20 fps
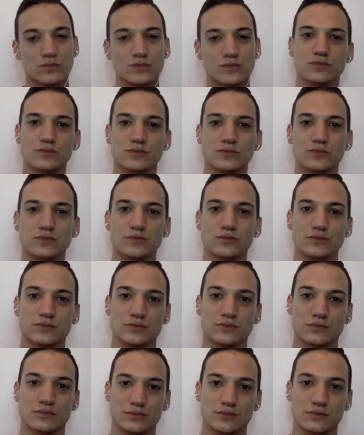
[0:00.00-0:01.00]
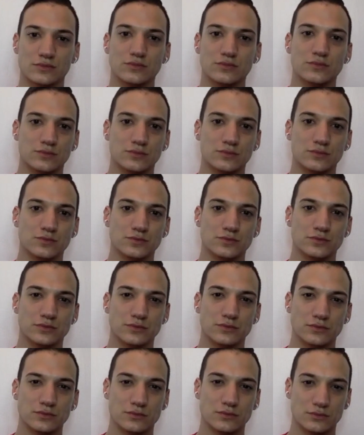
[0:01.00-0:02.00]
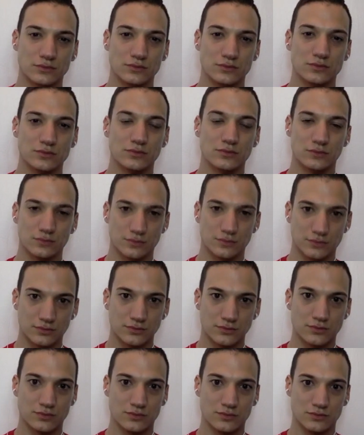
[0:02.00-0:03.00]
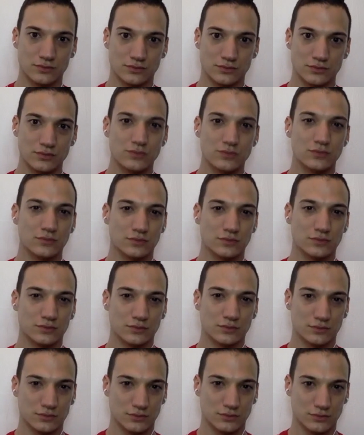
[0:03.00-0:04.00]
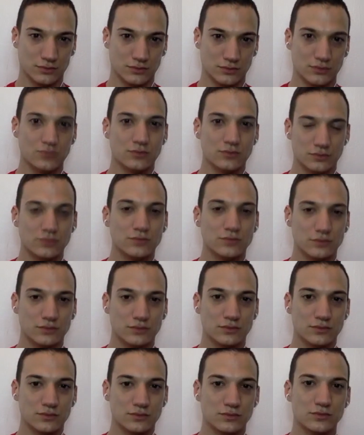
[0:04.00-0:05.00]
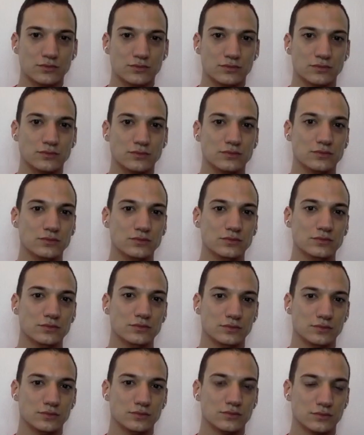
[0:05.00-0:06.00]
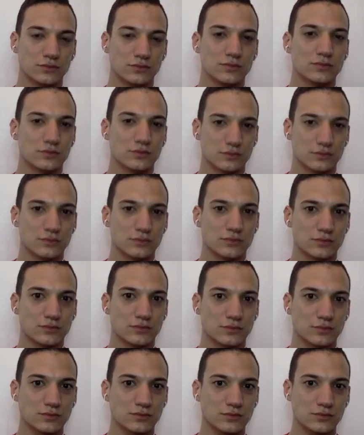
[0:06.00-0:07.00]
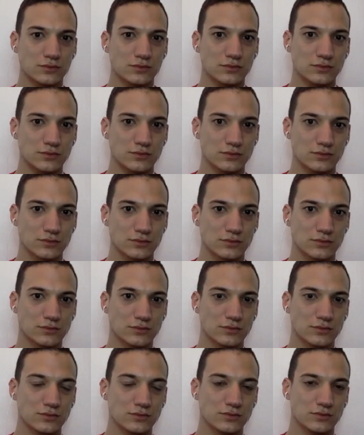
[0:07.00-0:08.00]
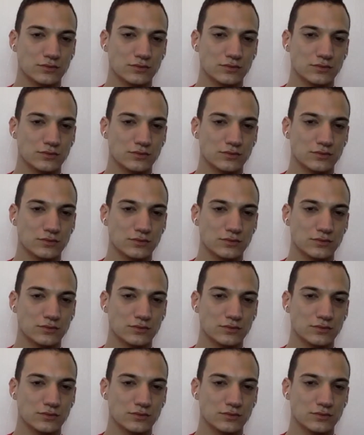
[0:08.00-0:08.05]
(silent)